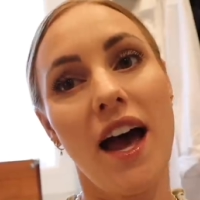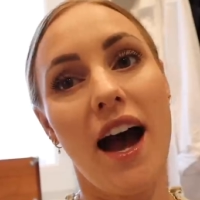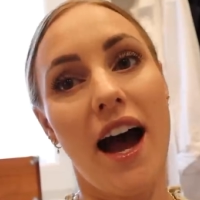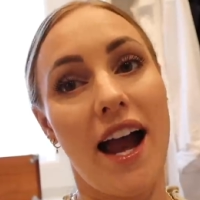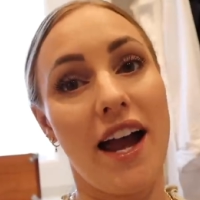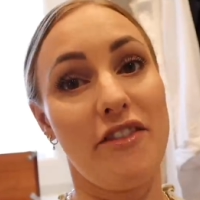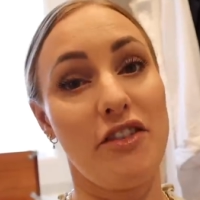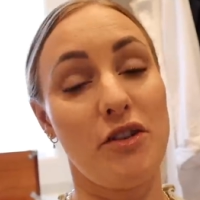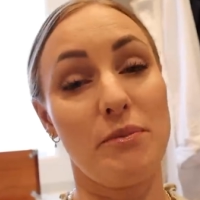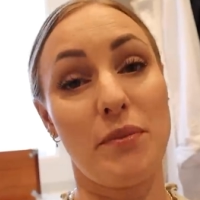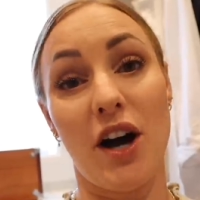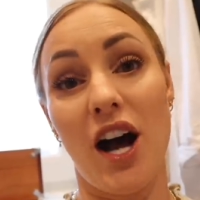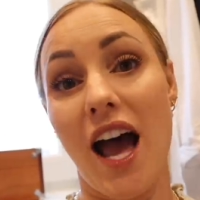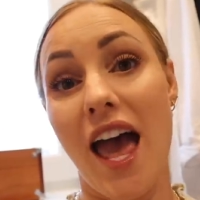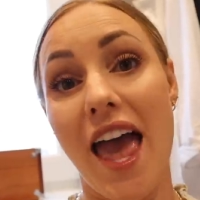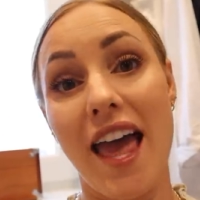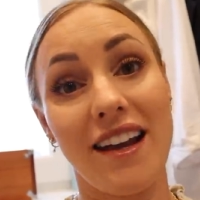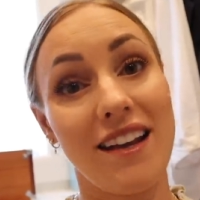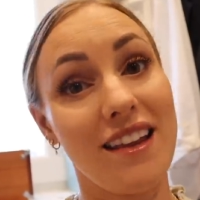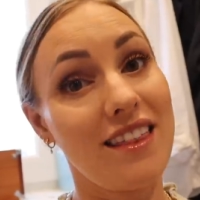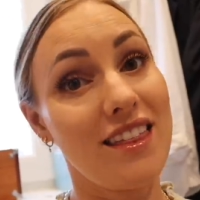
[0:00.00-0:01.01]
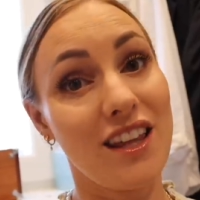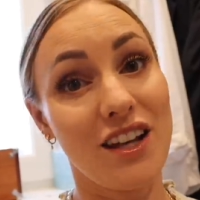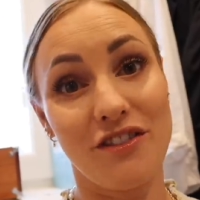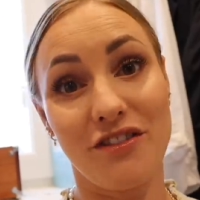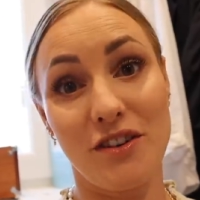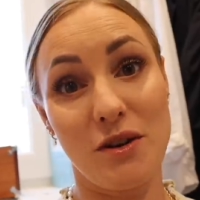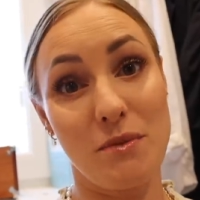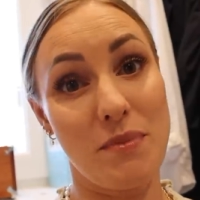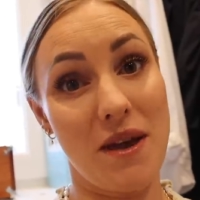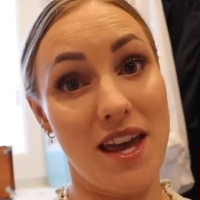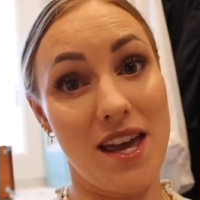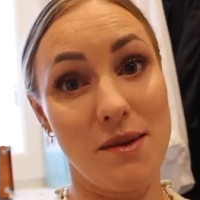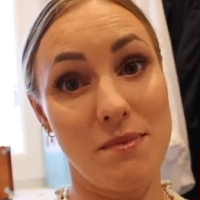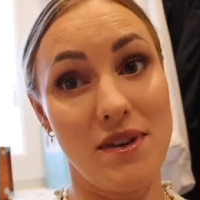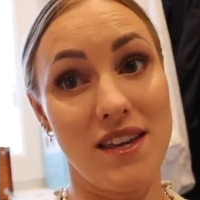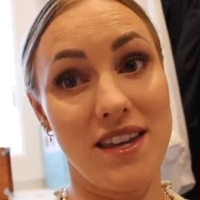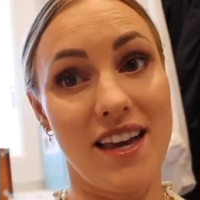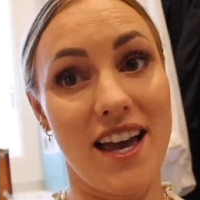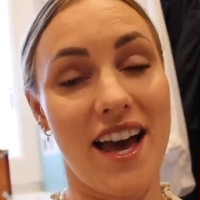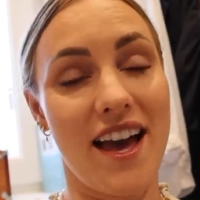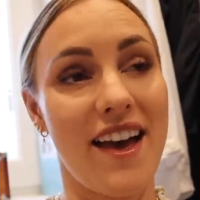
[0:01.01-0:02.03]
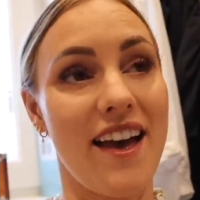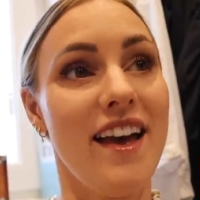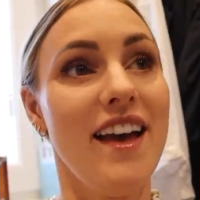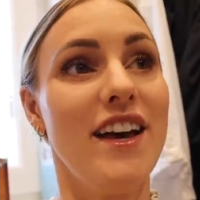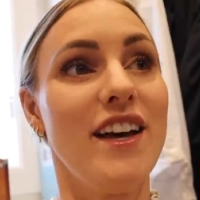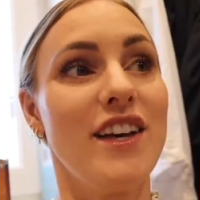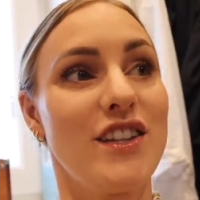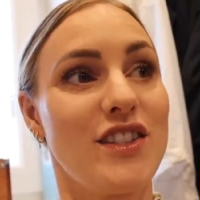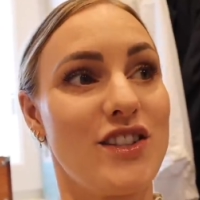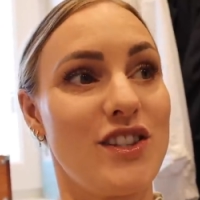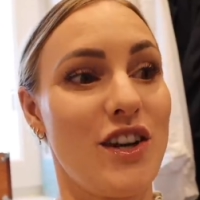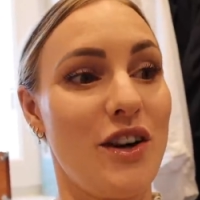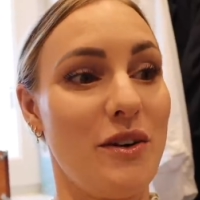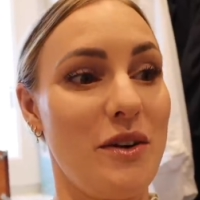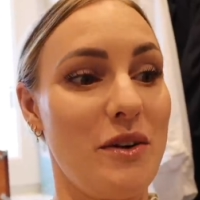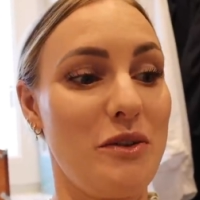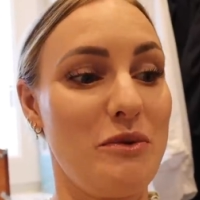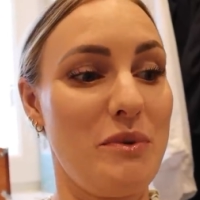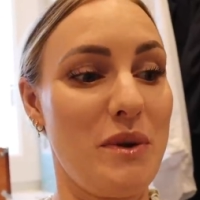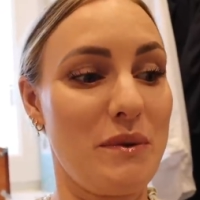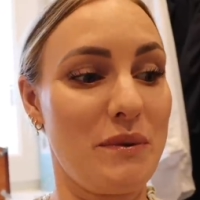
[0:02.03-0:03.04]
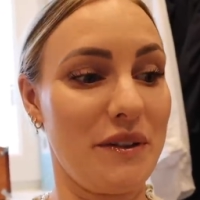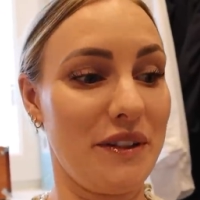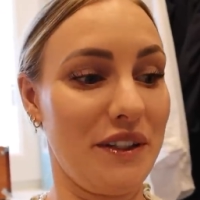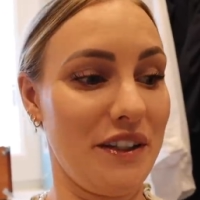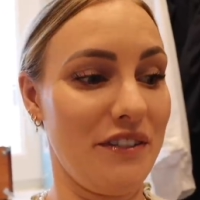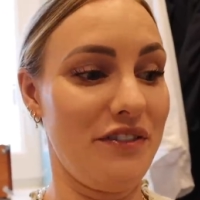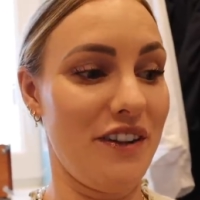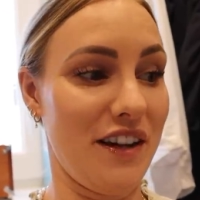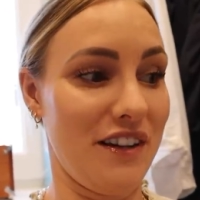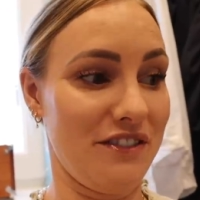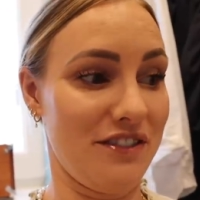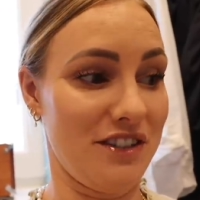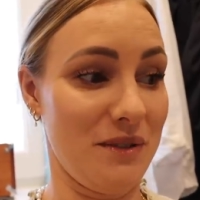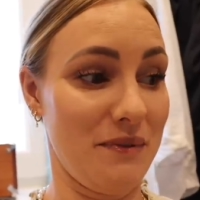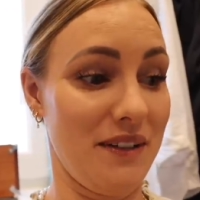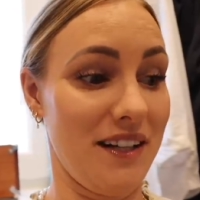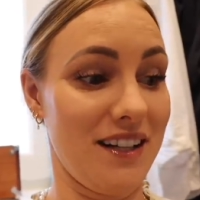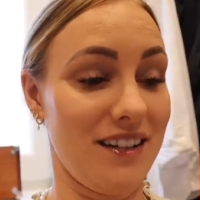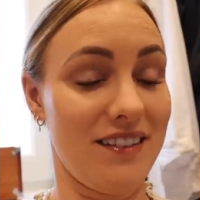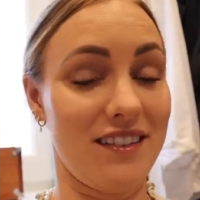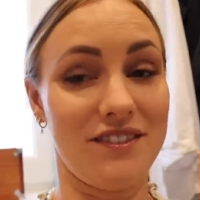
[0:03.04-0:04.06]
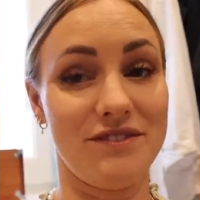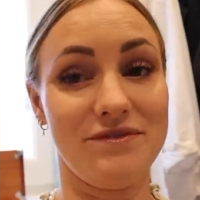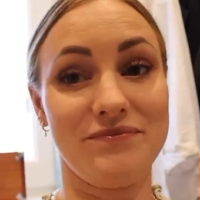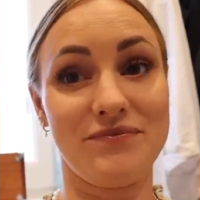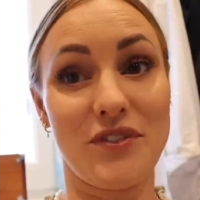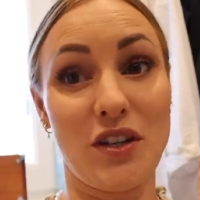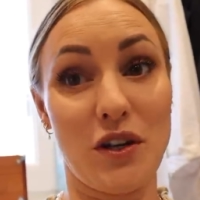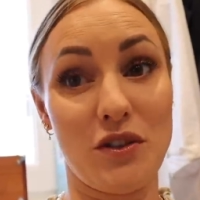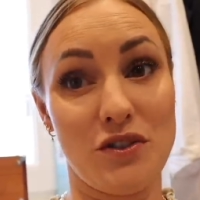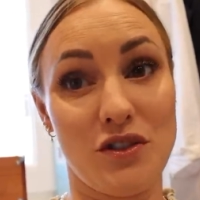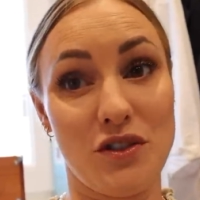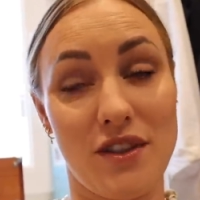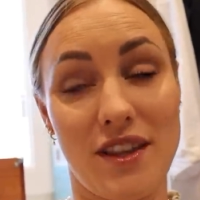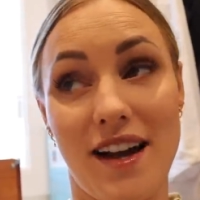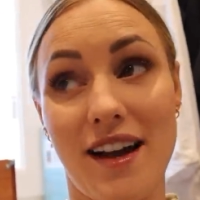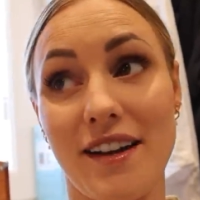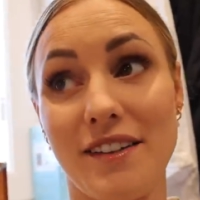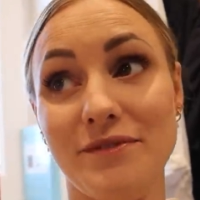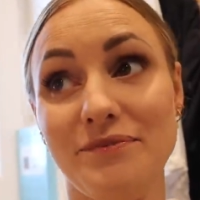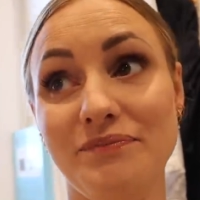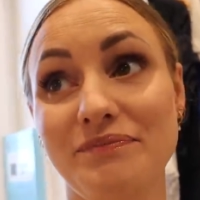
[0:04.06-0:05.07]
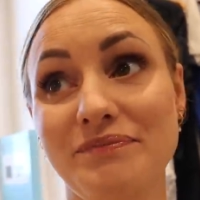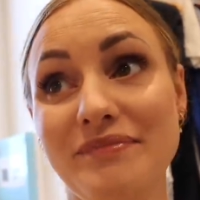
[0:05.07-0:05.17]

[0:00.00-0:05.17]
I haven't bought anything for baby yet, so it would be really fun for me to go do that.